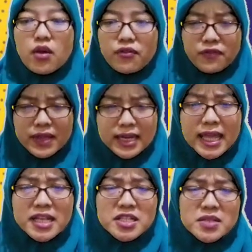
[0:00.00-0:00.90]

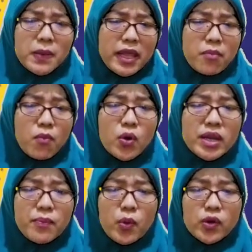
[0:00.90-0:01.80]
Feelings play a more
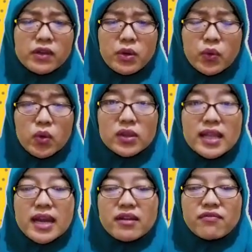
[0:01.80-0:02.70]
important role
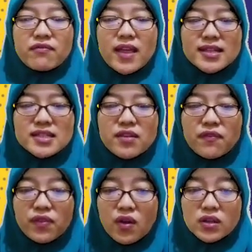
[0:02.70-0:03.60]
than reflexive
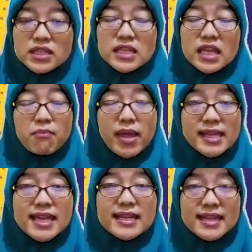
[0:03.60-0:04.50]
thoughts in
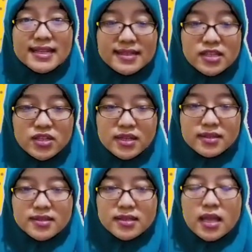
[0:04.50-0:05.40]
making
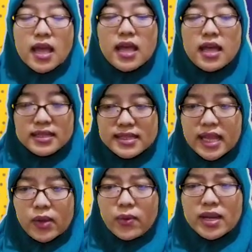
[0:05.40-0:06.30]
decisions.
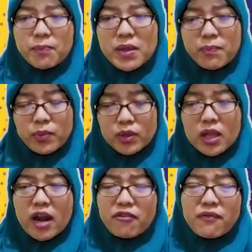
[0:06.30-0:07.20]
Sanguine people
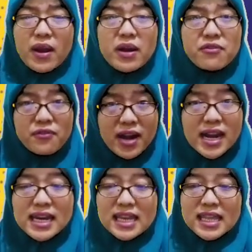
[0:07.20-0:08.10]
are very
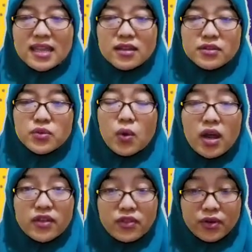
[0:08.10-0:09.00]
friendly to
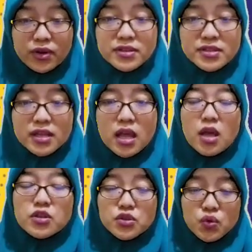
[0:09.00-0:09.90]
others,
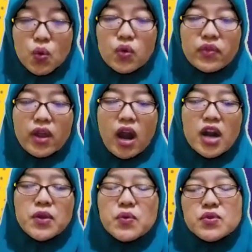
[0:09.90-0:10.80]
so they
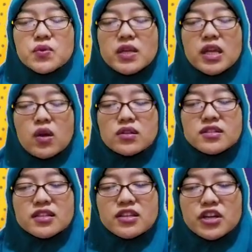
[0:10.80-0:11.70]
are usually
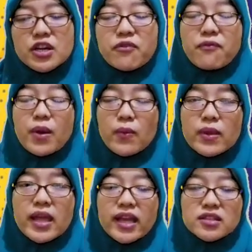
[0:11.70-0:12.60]
considered very
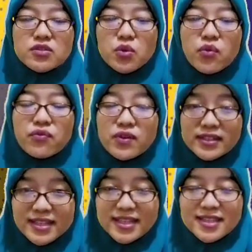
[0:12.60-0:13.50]

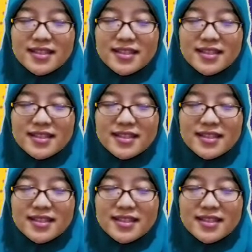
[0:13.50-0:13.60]
extroverted.